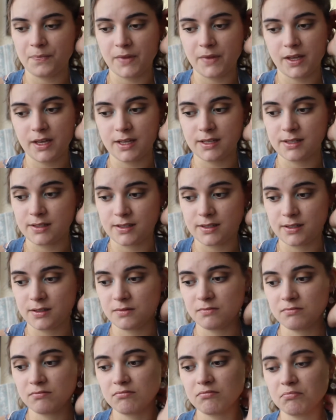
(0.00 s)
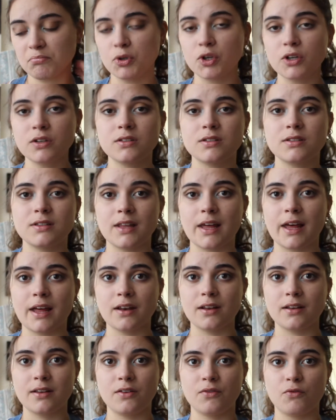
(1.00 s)
his books,
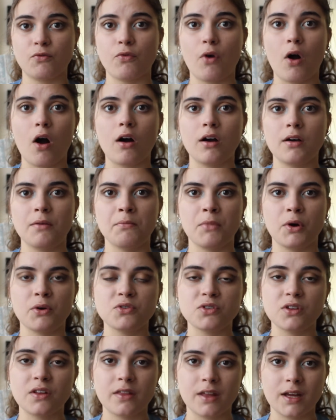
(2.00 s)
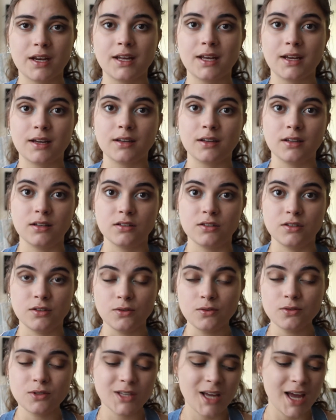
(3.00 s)
that raw emotion that he can
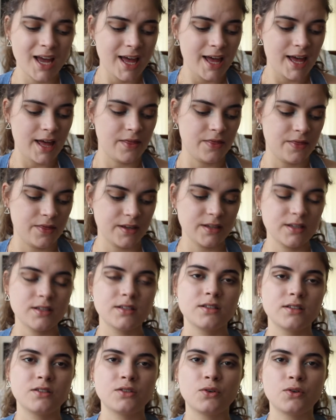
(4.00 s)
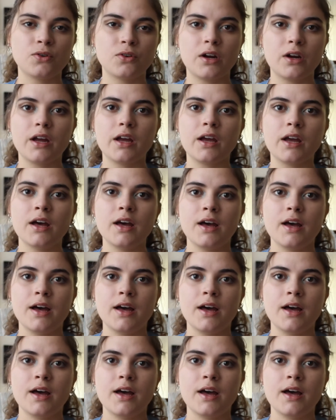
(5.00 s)
induce. And this story